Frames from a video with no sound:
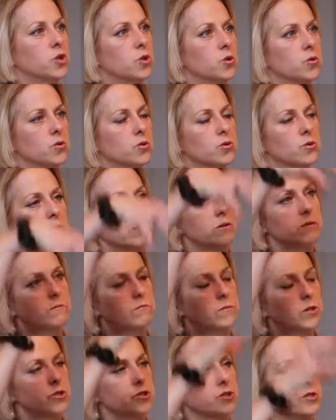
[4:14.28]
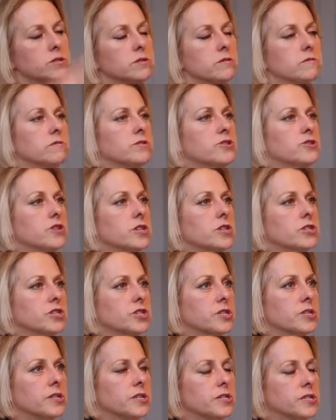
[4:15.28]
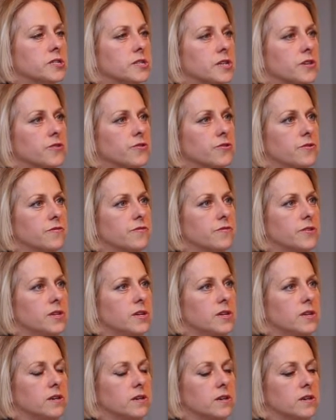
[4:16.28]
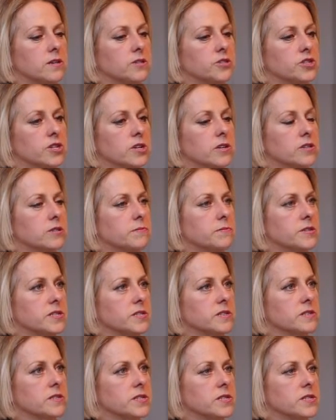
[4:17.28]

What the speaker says: tall, modern structure in the centre of the Jakarta Business